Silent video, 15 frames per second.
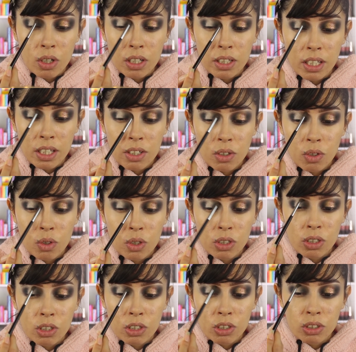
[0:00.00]
or on the inner
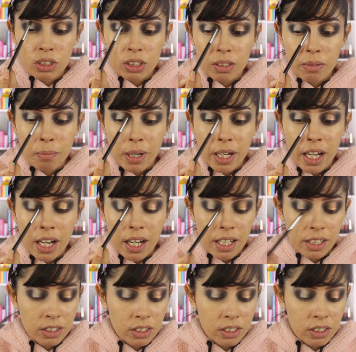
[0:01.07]
corners of my eye.